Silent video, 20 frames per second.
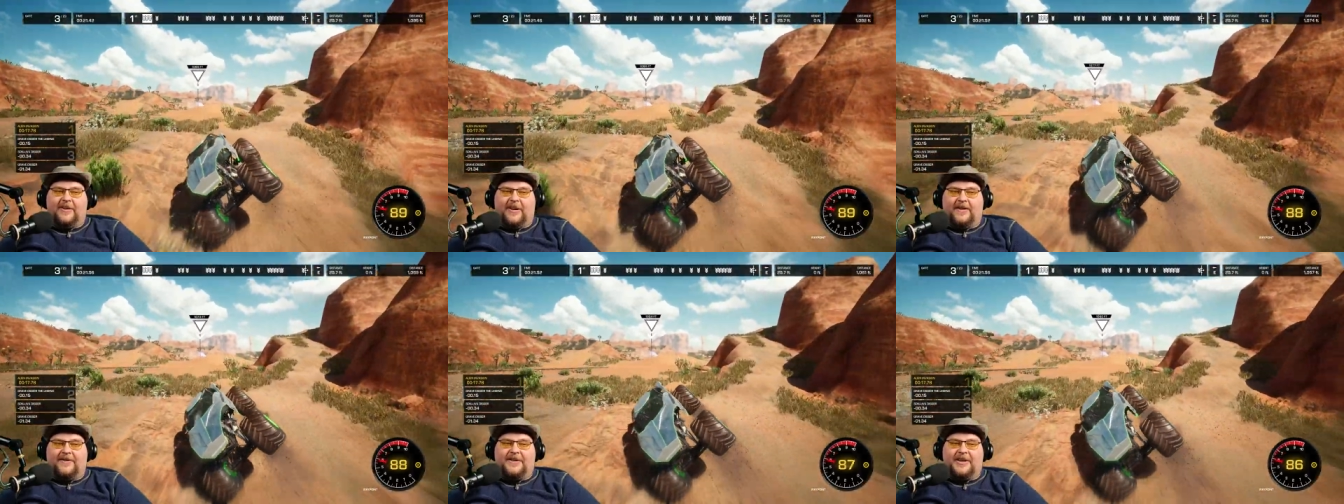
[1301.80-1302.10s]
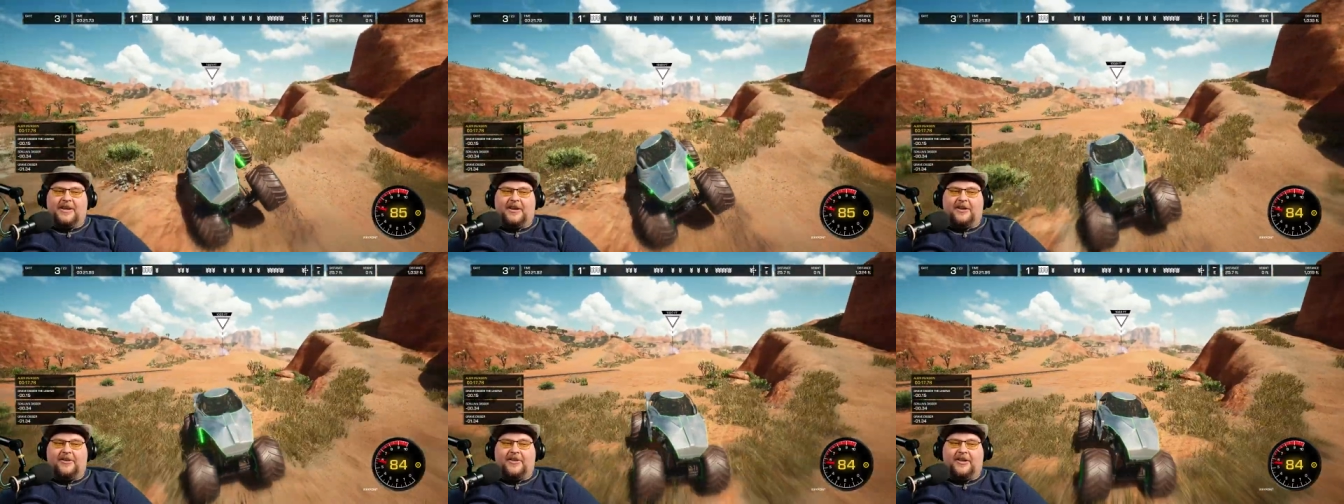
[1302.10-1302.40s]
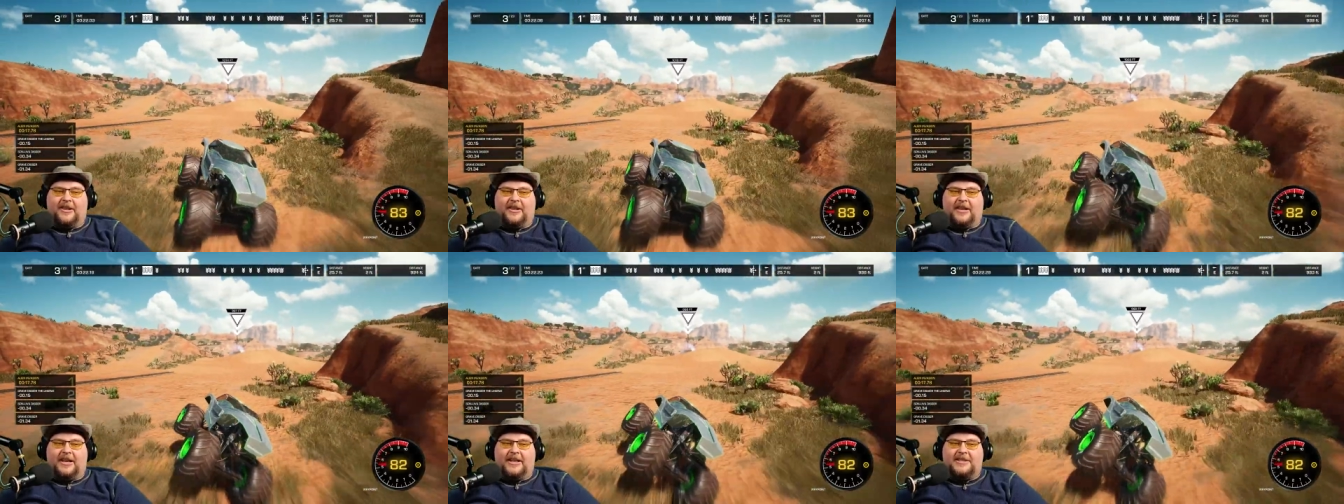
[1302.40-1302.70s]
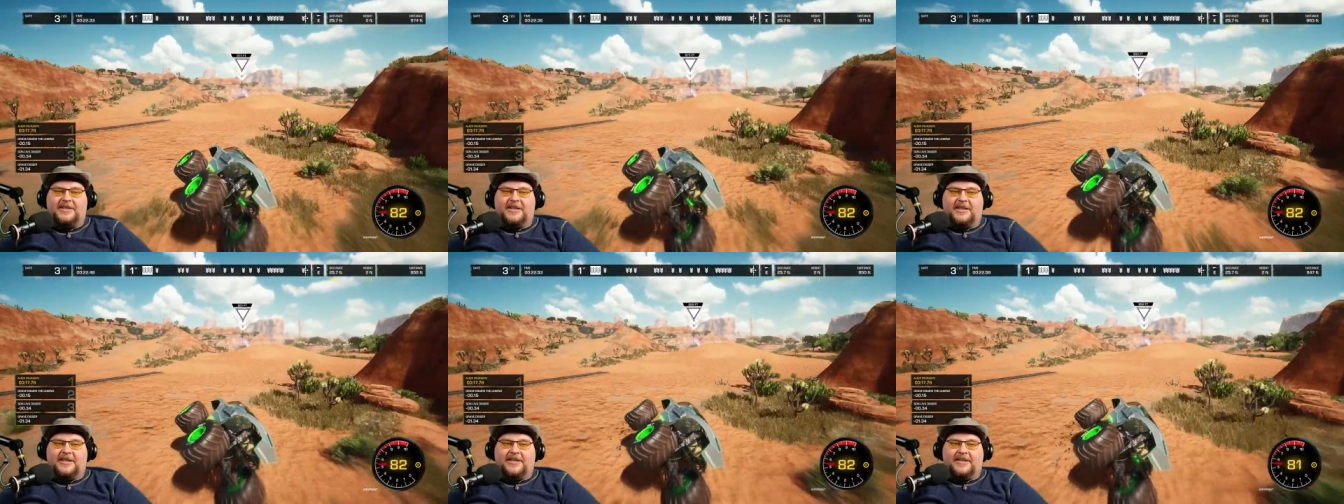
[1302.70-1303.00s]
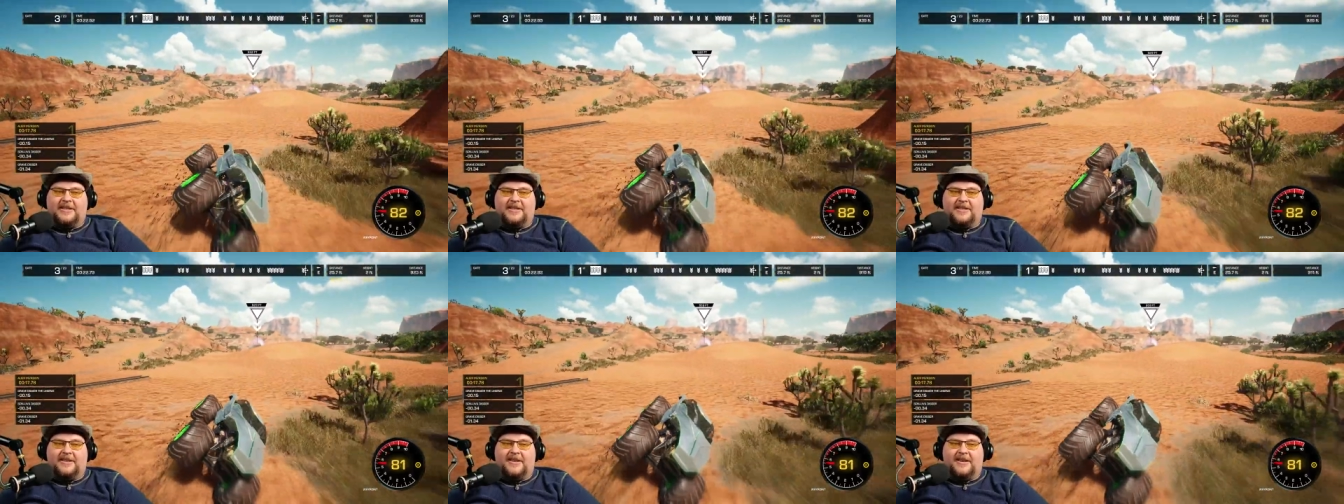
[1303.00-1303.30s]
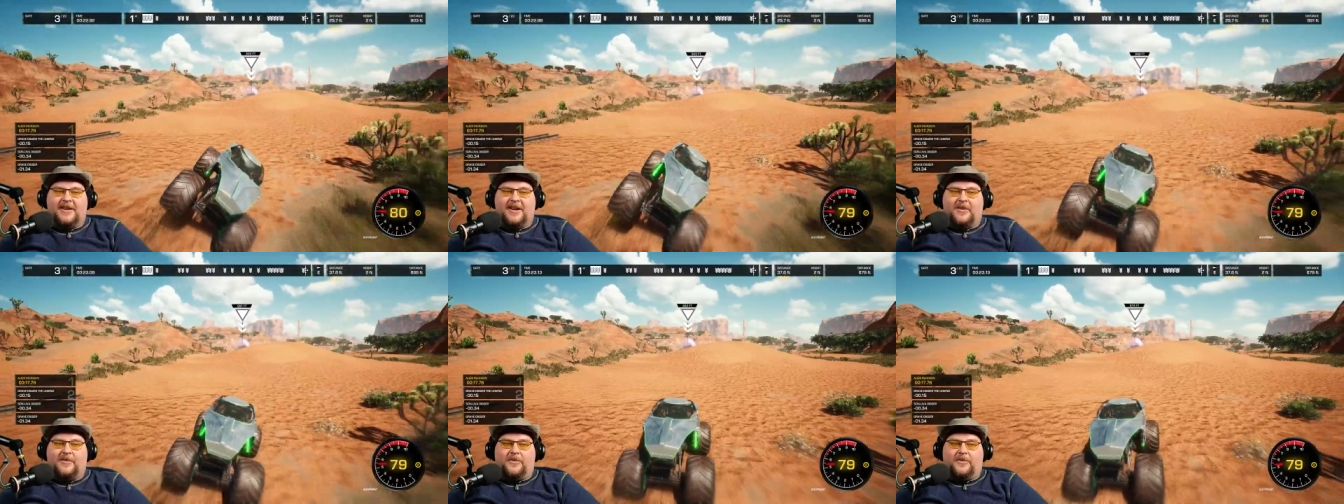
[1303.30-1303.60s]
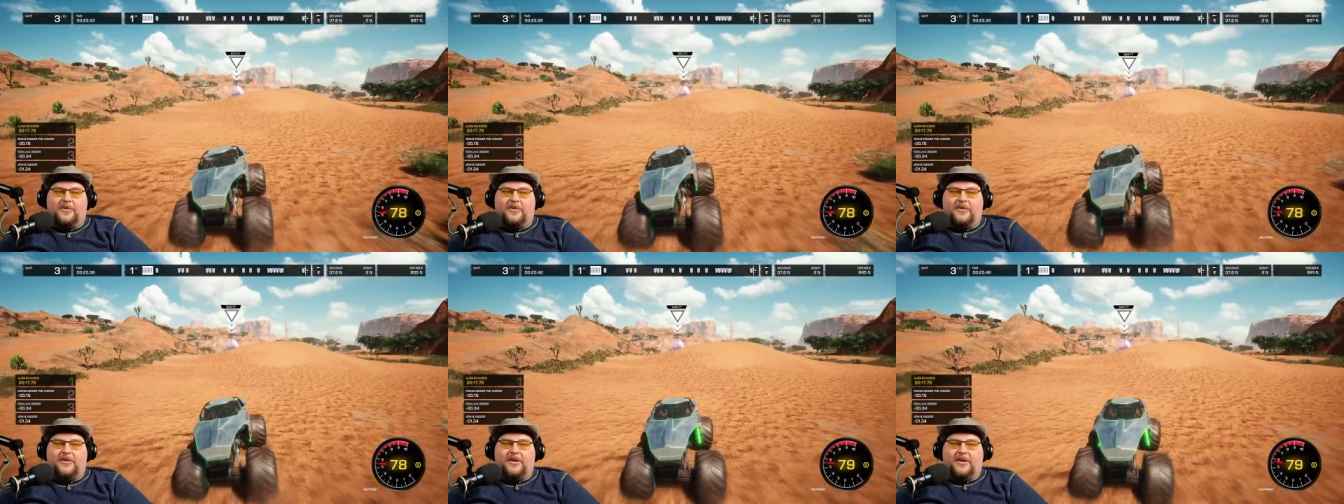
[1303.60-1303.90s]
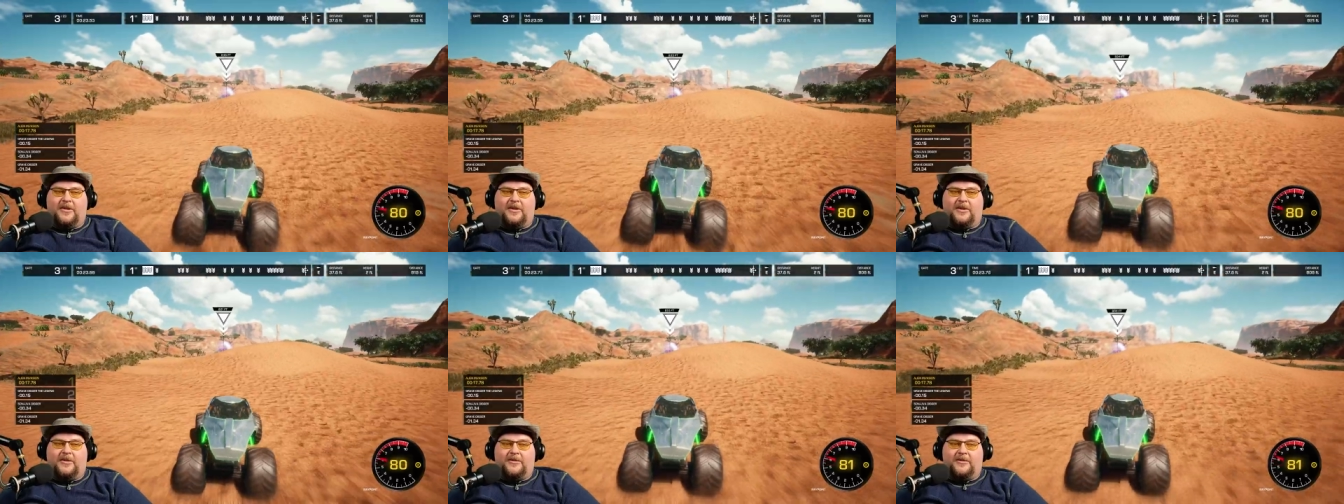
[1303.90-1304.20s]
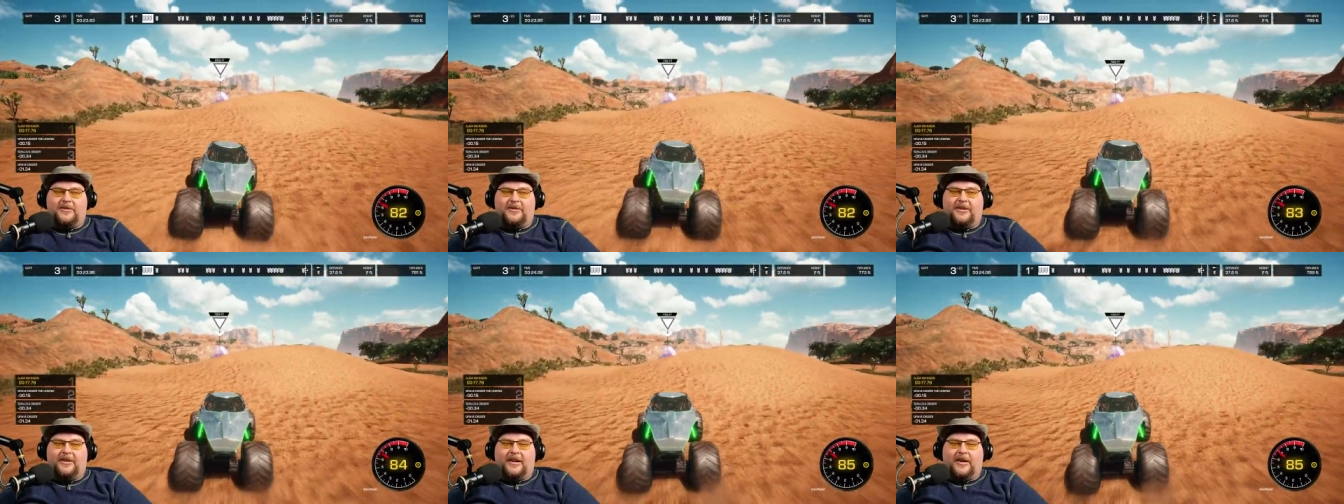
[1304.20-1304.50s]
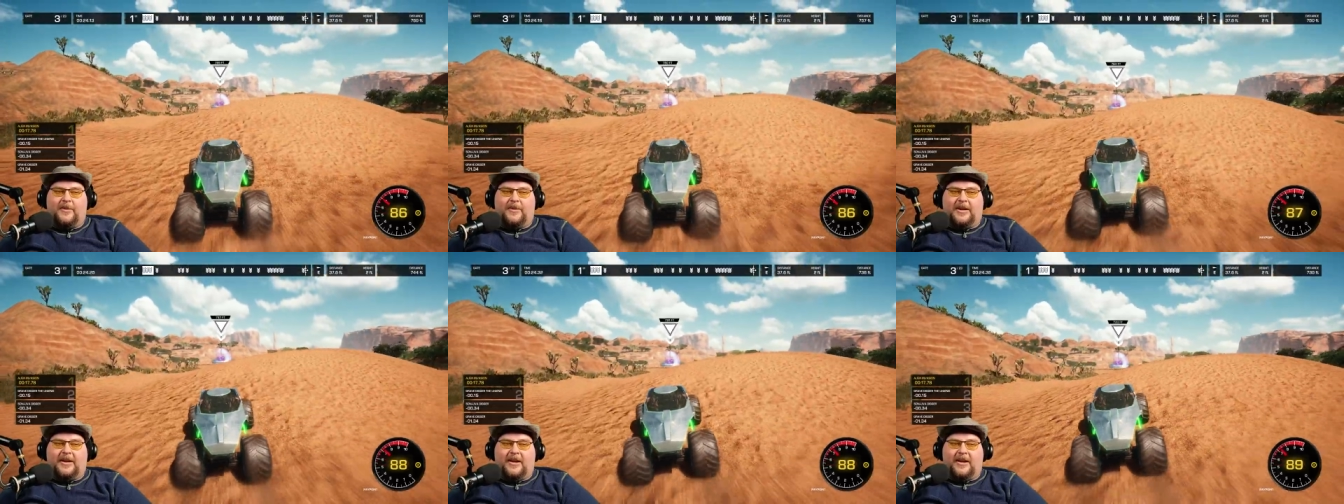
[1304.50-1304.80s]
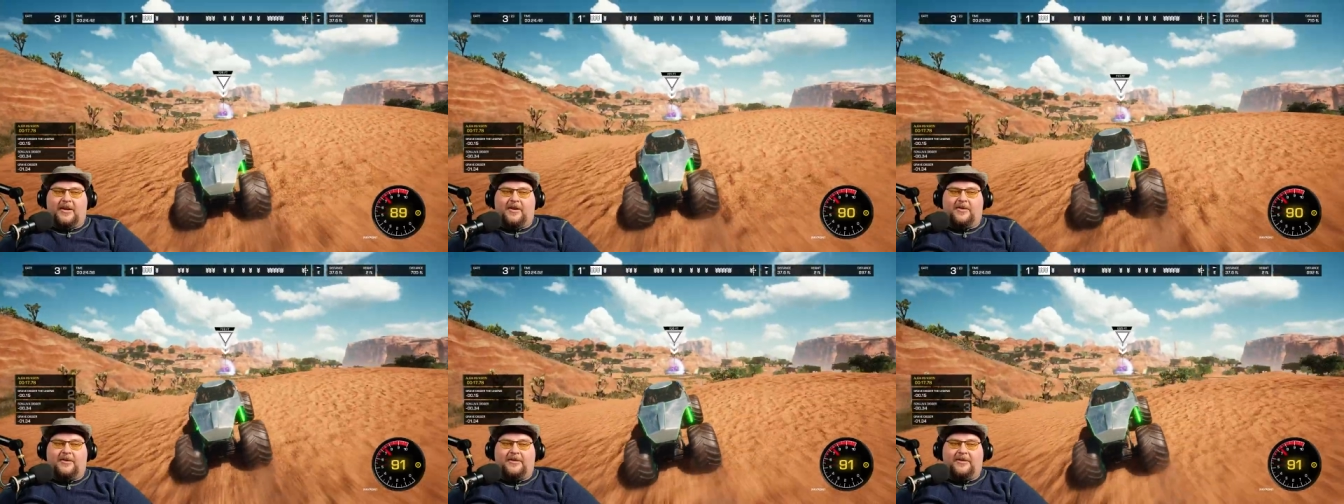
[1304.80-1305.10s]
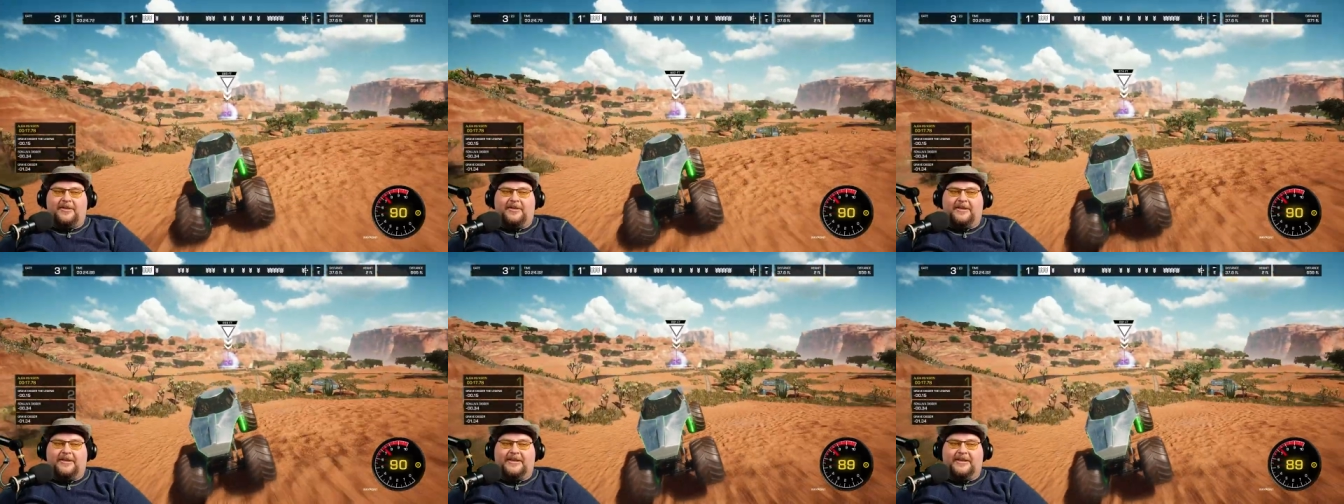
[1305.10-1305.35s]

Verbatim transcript: Gravedigger the legend. No, no, no. There we go.